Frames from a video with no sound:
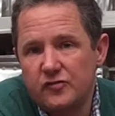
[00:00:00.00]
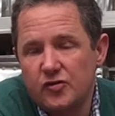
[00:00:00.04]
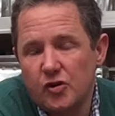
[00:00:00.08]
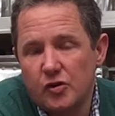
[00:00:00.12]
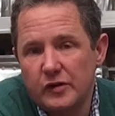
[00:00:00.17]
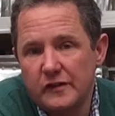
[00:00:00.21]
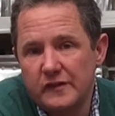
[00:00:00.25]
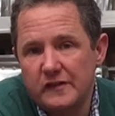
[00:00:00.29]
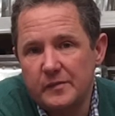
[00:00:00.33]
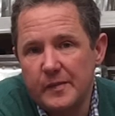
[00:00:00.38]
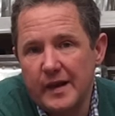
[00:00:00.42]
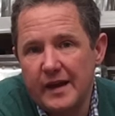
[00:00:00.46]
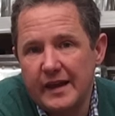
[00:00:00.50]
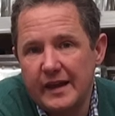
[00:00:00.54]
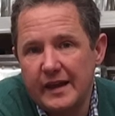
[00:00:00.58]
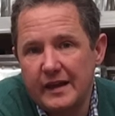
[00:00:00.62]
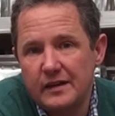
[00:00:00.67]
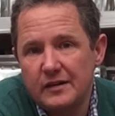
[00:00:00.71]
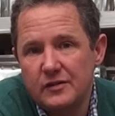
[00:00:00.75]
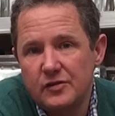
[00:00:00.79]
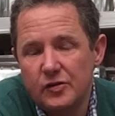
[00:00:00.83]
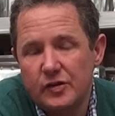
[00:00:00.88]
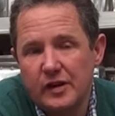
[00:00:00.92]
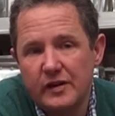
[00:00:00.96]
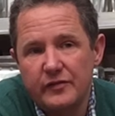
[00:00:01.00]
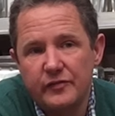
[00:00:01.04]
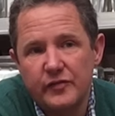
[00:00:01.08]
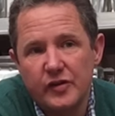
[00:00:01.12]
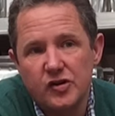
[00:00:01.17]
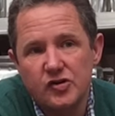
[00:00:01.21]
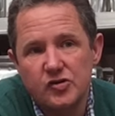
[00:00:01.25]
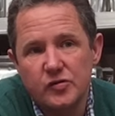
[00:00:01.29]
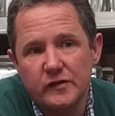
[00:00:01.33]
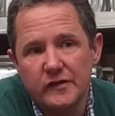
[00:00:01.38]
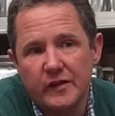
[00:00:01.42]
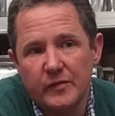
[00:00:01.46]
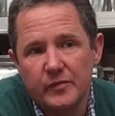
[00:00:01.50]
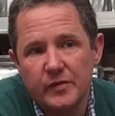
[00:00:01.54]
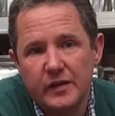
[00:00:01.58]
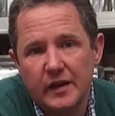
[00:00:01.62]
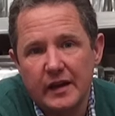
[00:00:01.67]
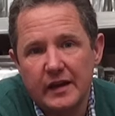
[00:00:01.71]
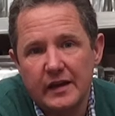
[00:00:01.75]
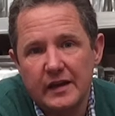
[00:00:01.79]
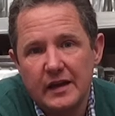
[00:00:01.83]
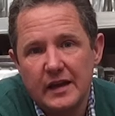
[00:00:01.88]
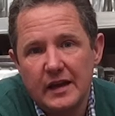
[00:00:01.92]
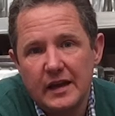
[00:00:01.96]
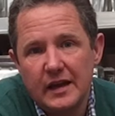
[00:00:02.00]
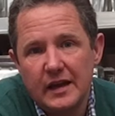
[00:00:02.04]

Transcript: strongly smelling, cooking fish or something,